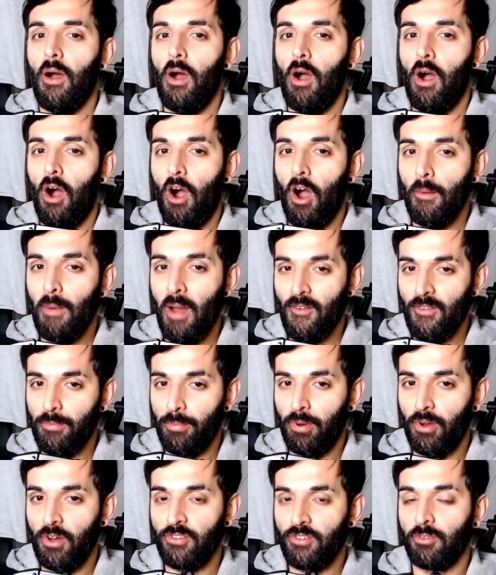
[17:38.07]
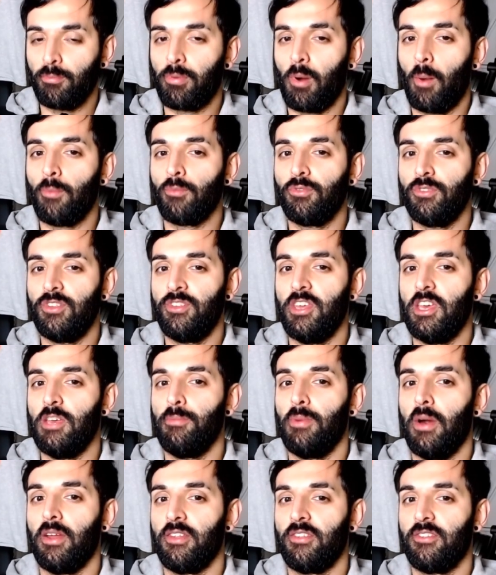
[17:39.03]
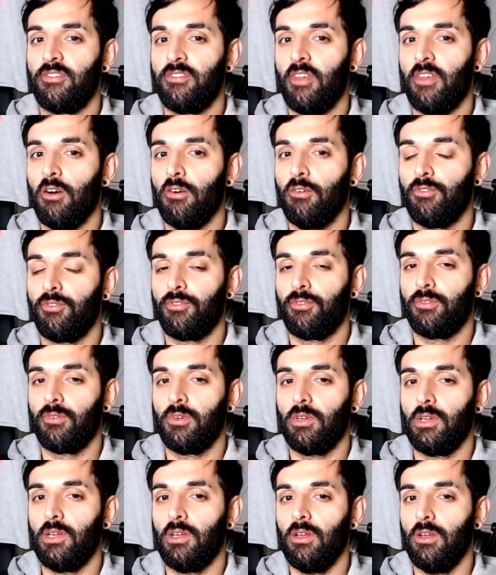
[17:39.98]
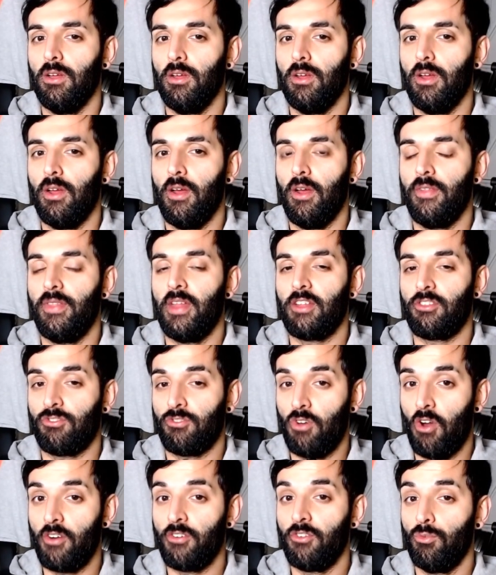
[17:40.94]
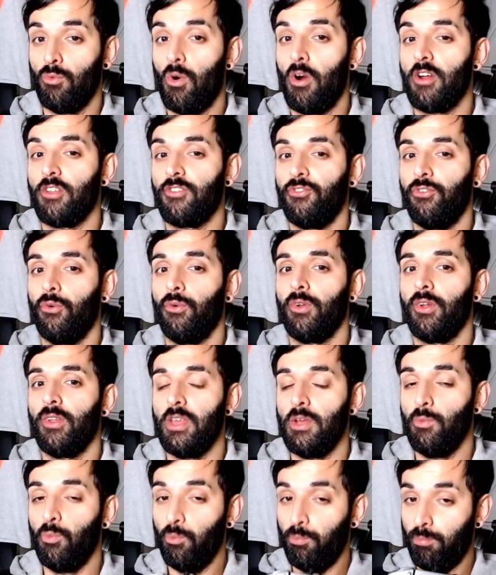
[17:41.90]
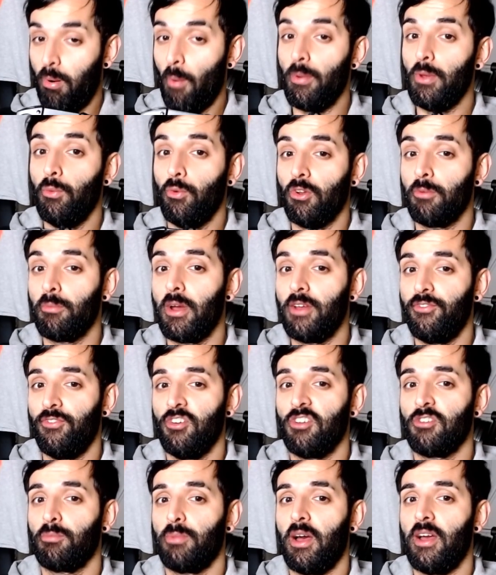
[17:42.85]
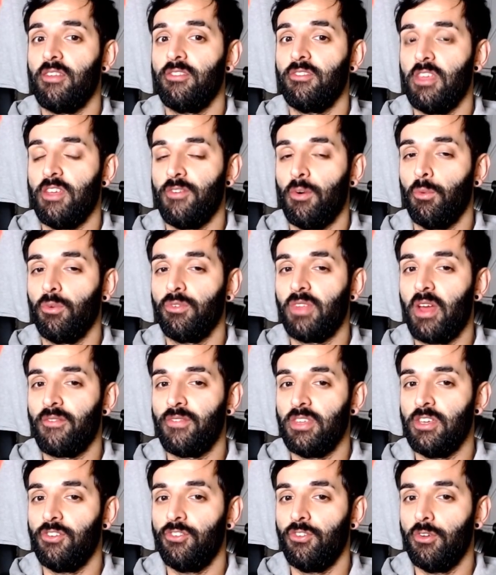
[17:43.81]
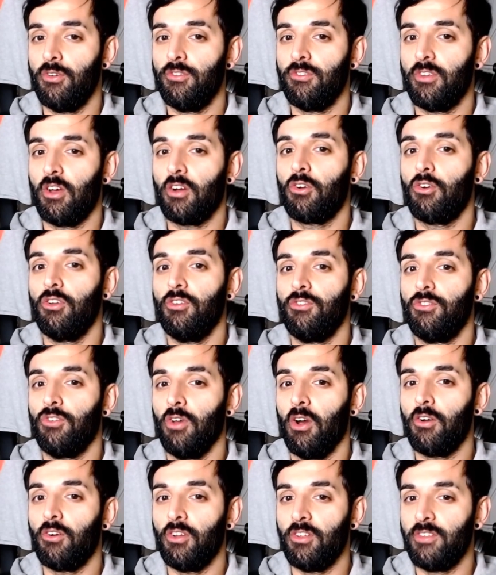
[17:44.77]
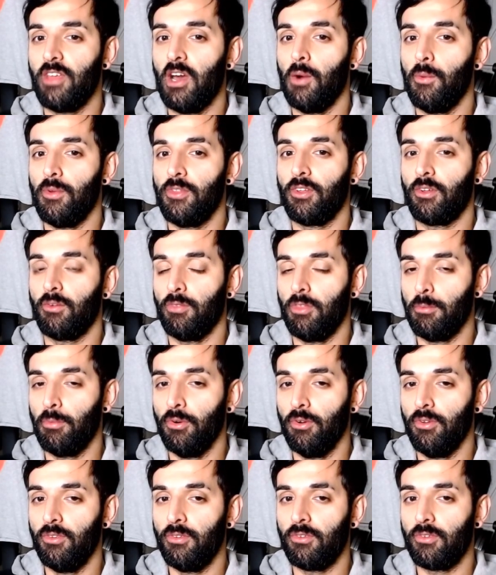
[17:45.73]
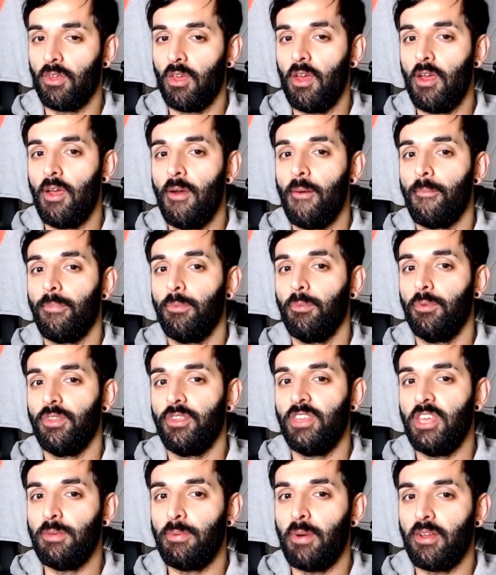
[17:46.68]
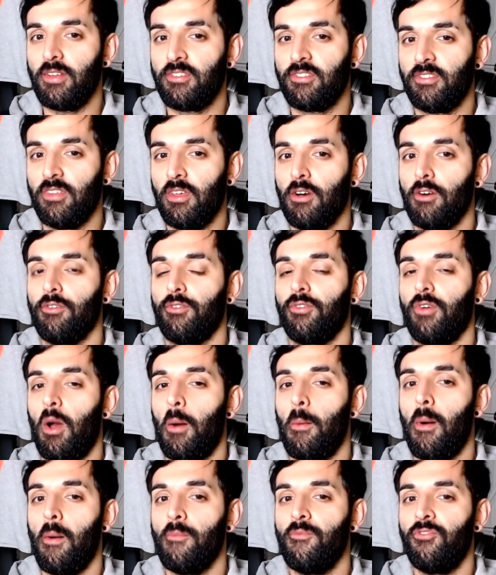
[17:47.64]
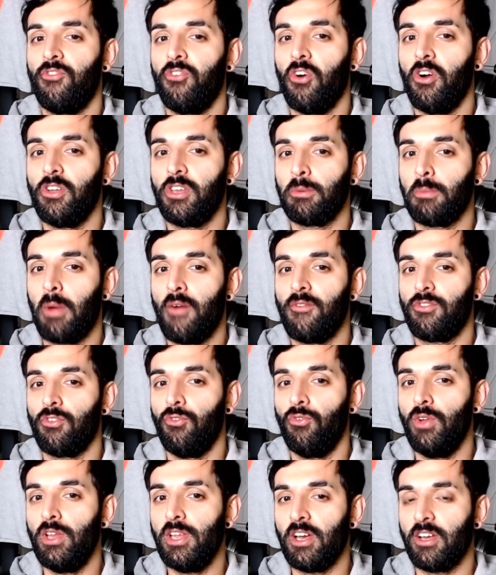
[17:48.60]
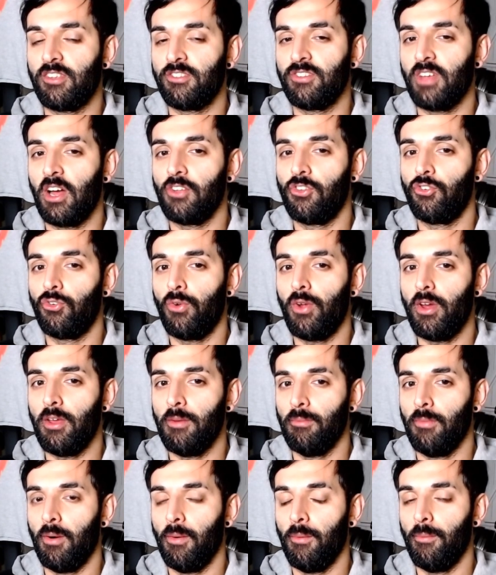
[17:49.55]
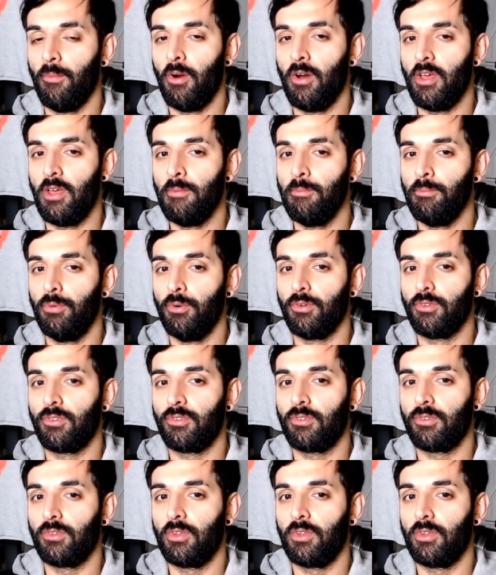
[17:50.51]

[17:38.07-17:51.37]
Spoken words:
I'm having personal problems with the D-pad itself, and that's kind of why it's fallen. It probably would have made first place if I wasn't having the issues. I could have dealt with the buttons, but the D-pad itself, I'm finding I'm having to really exaggerate my inputs.